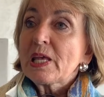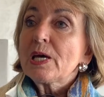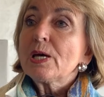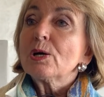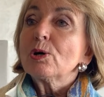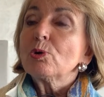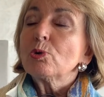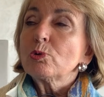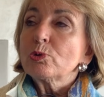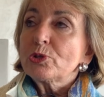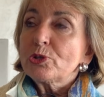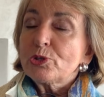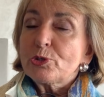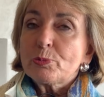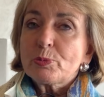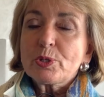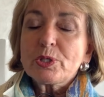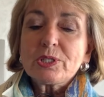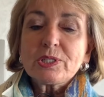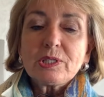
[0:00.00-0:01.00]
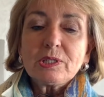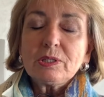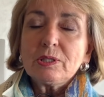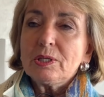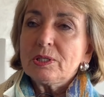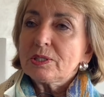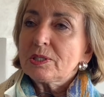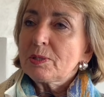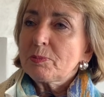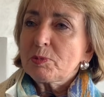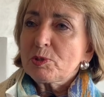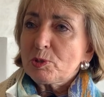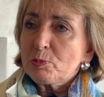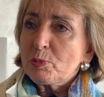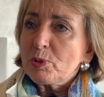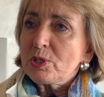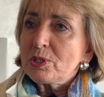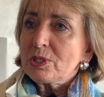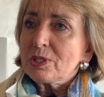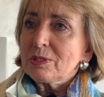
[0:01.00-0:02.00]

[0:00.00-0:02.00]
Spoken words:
Also sprinting. Yes, I'm a sprinter.